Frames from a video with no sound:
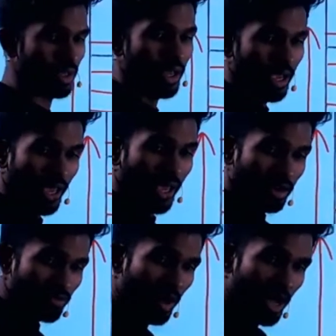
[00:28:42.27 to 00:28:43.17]

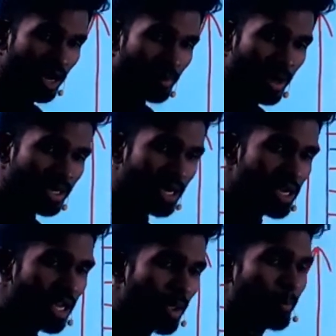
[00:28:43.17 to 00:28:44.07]
Environmental
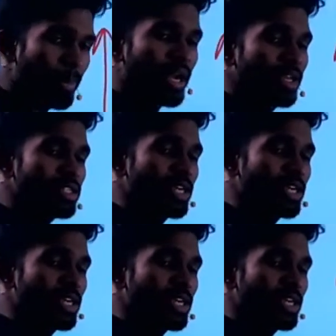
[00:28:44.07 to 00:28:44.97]
temperature is
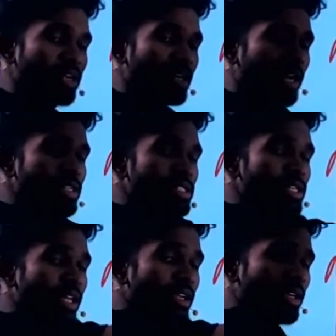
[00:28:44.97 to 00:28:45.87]

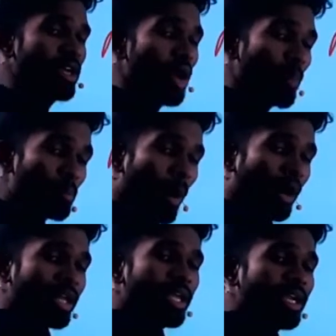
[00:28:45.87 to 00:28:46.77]
increasing,
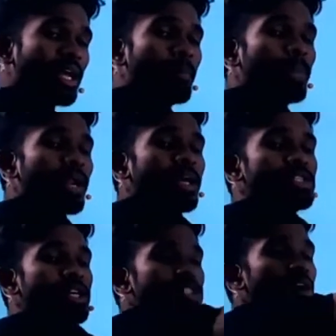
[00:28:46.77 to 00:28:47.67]
body temperature is
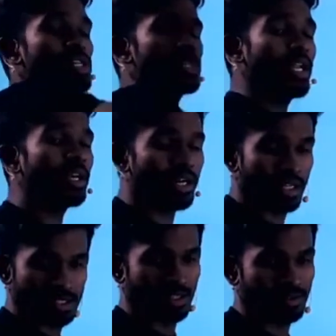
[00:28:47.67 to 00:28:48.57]
also increasing.
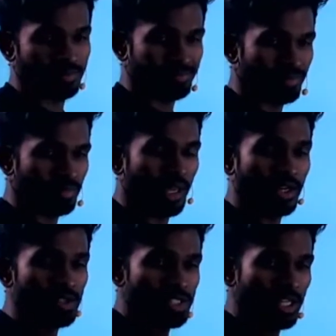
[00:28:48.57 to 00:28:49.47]
Can you
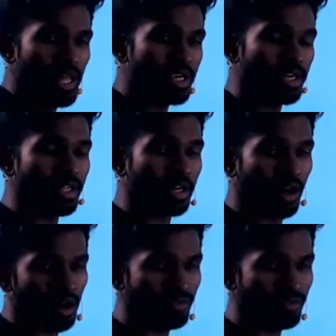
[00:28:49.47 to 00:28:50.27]
see that in the graph?